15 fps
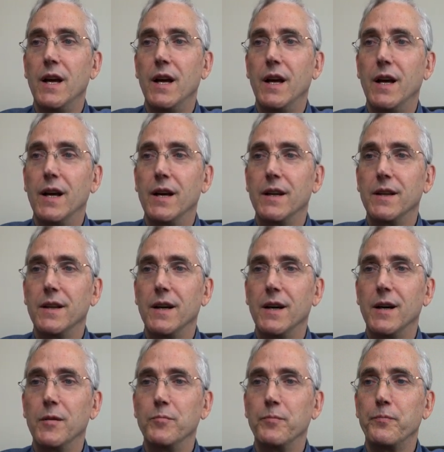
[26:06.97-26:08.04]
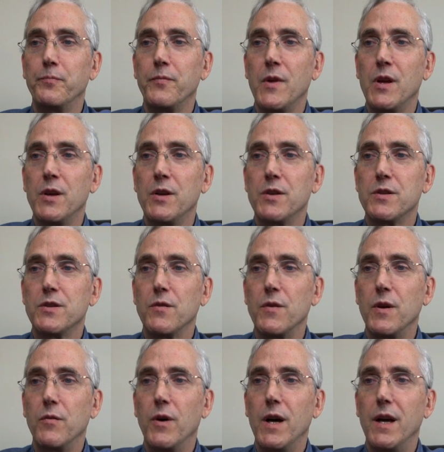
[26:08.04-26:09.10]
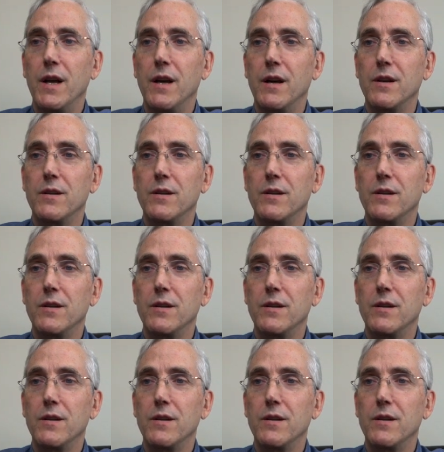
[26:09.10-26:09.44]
and so anyway,